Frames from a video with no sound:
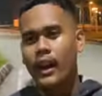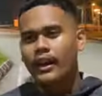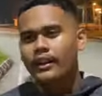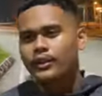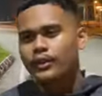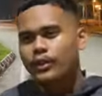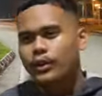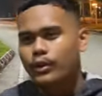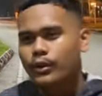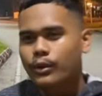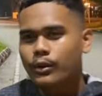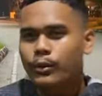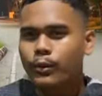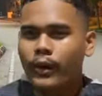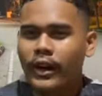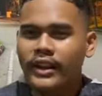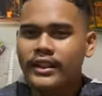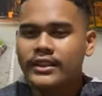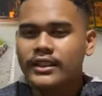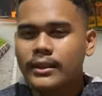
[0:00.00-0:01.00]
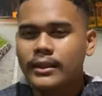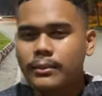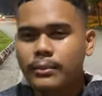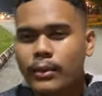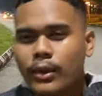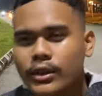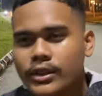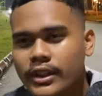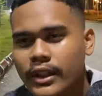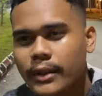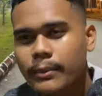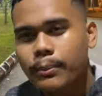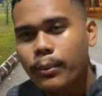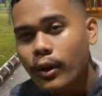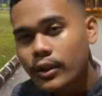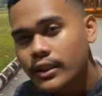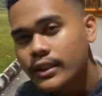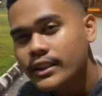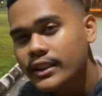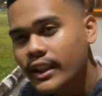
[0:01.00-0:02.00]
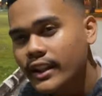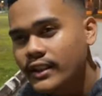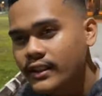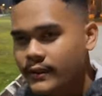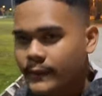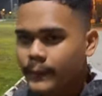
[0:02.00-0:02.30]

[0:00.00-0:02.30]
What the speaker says: And you know what is the most important thing?